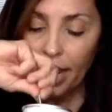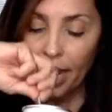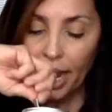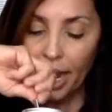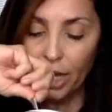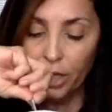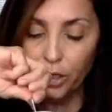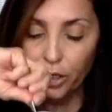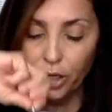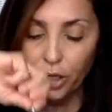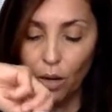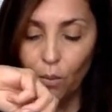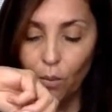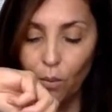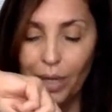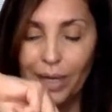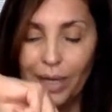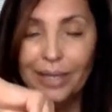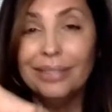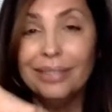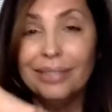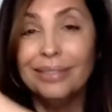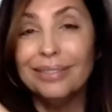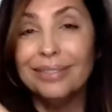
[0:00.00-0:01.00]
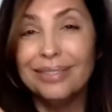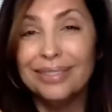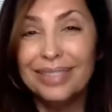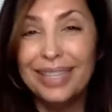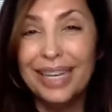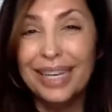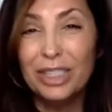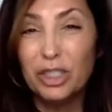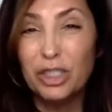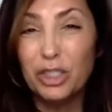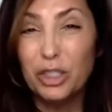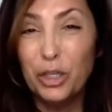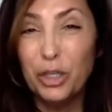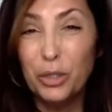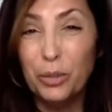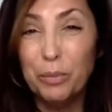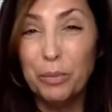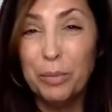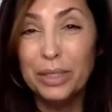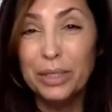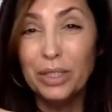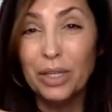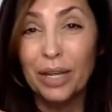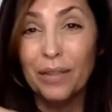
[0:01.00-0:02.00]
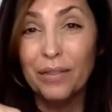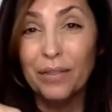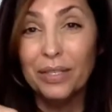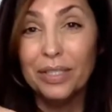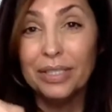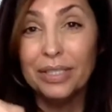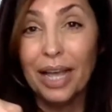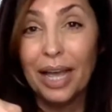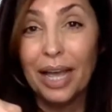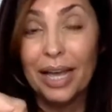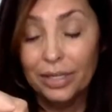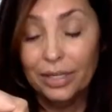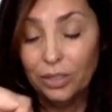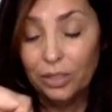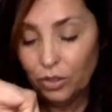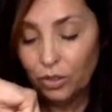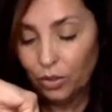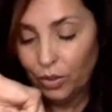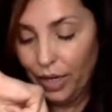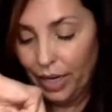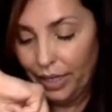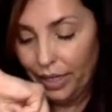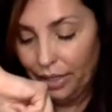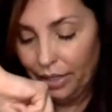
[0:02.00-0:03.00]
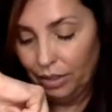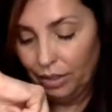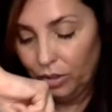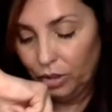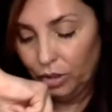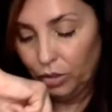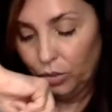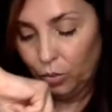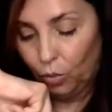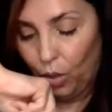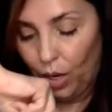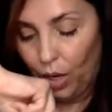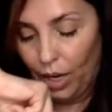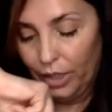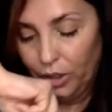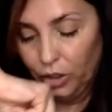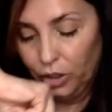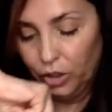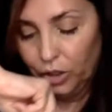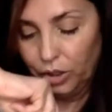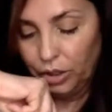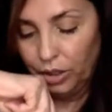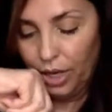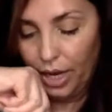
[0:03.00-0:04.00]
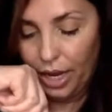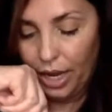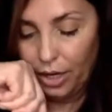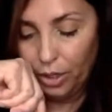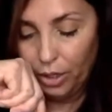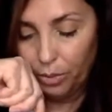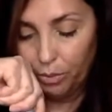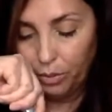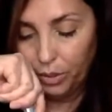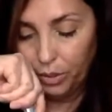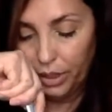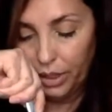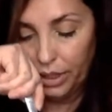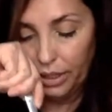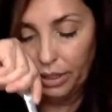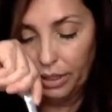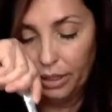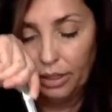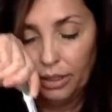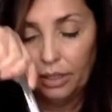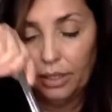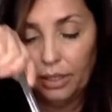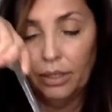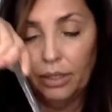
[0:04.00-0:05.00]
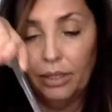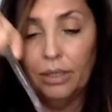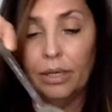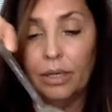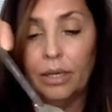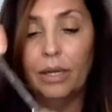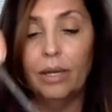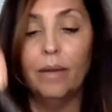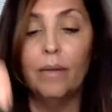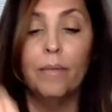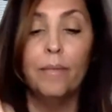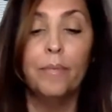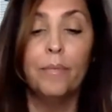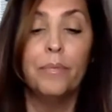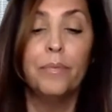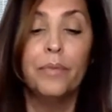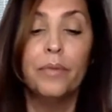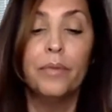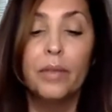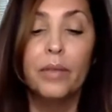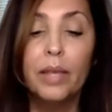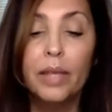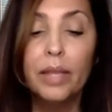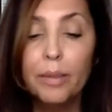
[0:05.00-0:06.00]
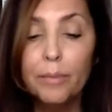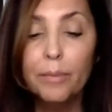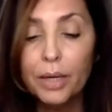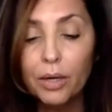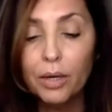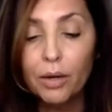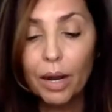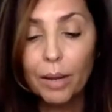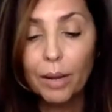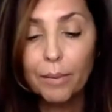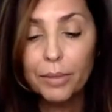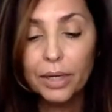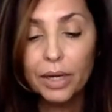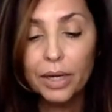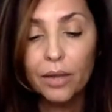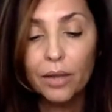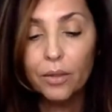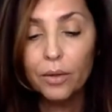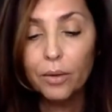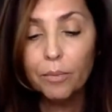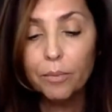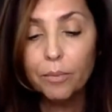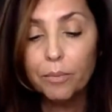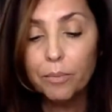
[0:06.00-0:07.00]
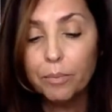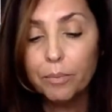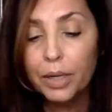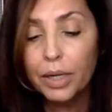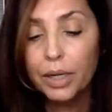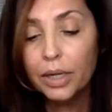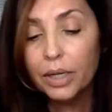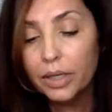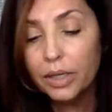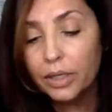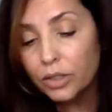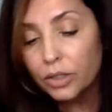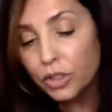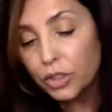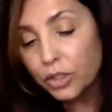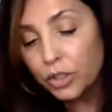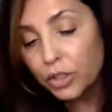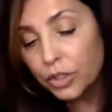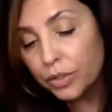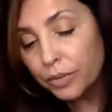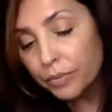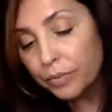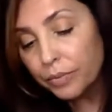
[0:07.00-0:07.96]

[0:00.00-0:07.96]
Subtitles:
And you don't want to get too much on the side, so kind of just watch how you're putting it in there. And I'm going to grab another bunch.